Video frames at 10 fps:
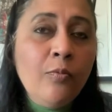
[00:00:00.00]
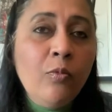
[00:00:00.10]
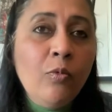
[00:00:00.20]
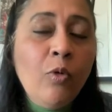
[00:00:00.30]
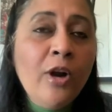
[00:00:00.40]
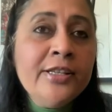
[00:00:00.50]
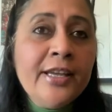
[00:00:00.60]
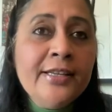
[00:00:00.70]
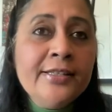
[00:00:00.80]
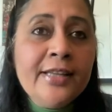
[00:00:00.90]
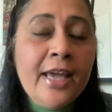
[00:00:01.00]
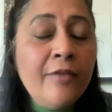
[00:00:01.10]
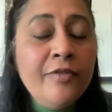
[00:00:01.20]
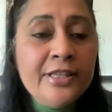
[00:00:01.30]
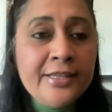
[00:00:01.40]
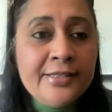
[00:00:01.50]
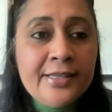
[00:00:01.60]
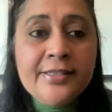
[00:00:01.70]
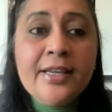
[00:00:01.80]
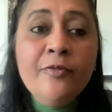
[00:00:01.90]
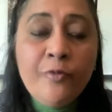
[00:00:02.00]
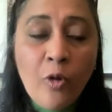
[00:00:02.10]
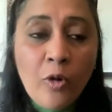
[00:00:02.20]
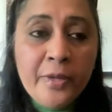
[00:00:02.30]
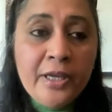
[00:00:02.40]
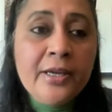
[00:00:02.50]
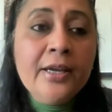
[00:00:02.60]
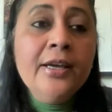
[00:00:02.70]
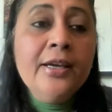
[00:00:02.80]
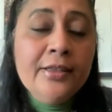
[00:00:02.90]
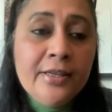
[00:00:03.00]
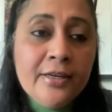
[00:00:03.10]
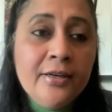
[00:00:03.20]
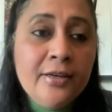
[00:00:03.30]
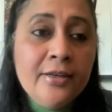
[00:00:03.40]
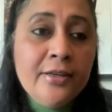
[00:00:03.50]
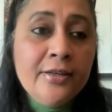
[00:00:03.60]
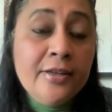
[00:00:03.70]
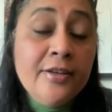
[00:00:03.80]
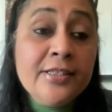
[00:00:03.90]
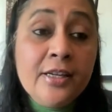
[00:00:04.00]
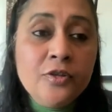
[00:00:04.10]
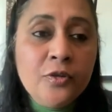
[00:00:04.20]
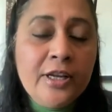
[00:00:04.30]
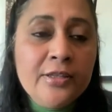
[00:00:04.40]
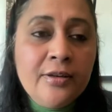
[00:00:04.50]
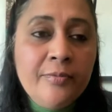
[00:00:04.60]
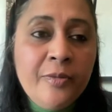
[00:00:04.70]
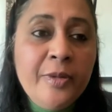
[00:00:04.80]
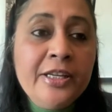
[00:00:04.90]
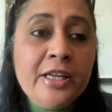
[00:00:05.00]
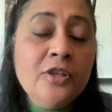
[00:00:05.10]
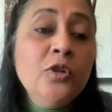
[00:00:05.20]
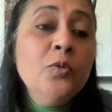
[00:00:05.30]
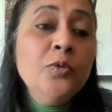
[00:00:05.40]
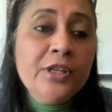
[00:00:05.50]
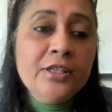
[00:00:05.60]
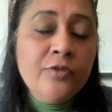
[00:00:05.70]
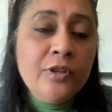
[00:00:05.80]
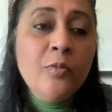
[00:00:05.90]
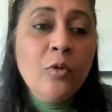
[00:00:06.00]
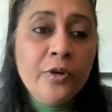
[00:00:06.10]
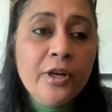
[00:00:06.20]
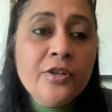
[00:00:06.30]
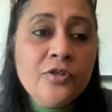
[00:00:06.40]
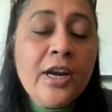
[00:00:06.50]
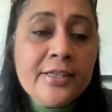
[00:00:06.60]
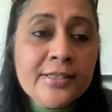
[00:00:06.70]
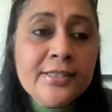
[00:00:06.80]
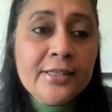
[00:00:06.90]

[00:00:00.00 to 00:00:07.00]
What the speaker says: what is the evidence that's informing the results so that women can use it with more trust.